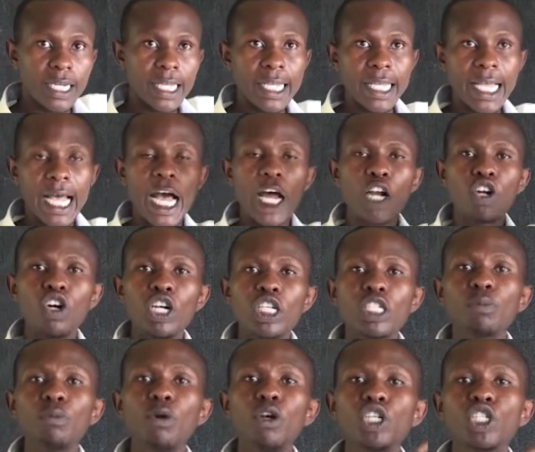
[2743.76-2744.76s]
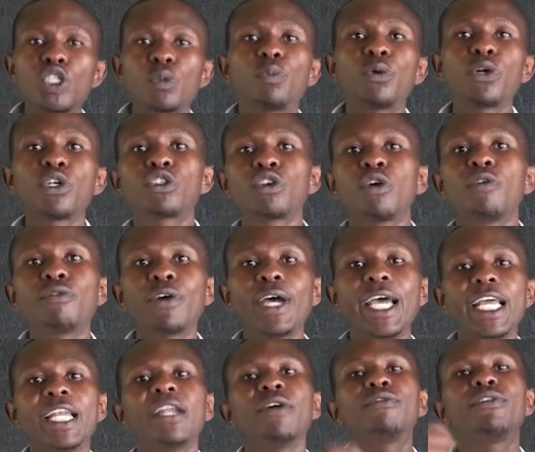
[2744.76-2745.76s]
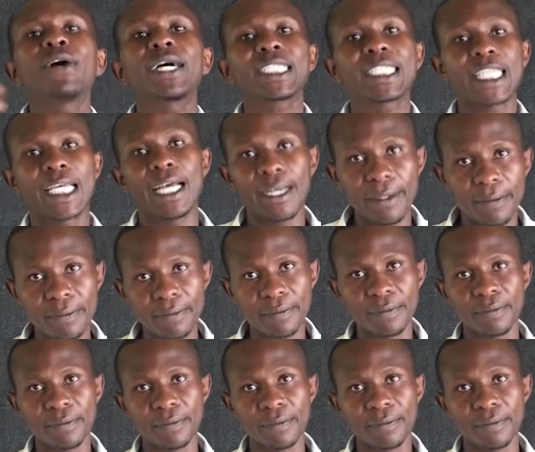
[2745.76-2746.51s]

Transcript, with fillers: they are not multiples of any factor.